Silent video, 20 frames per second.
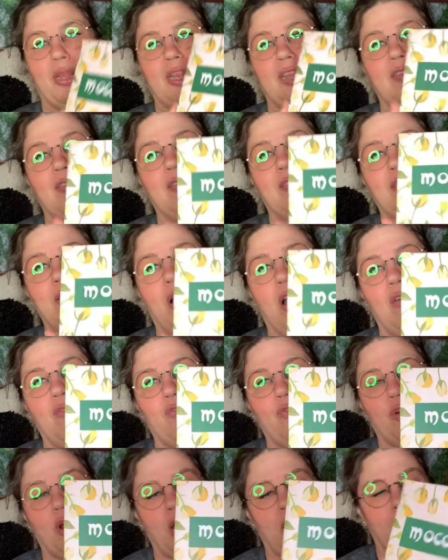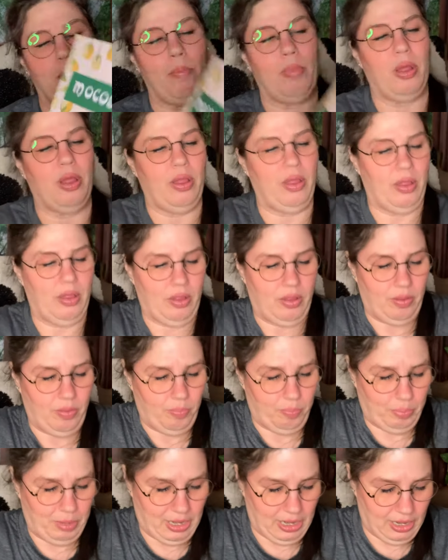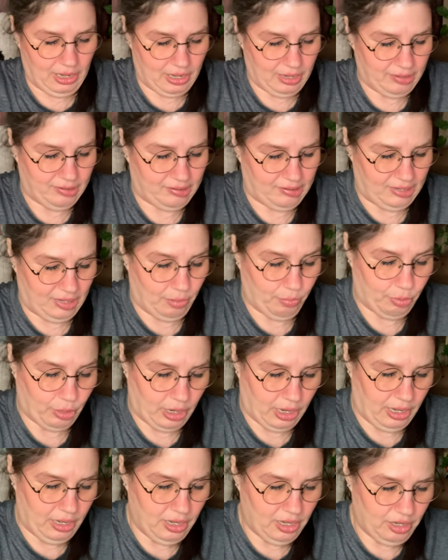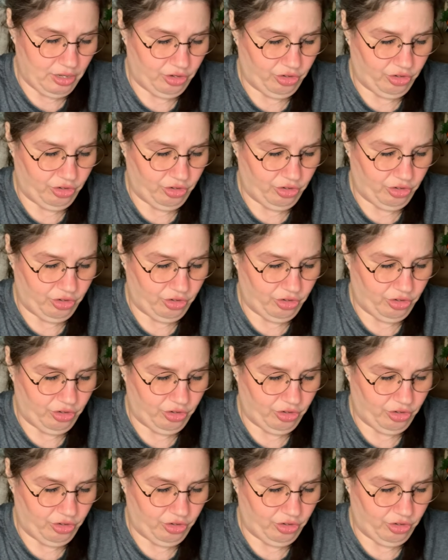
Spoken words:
This is not from Pink Zebra.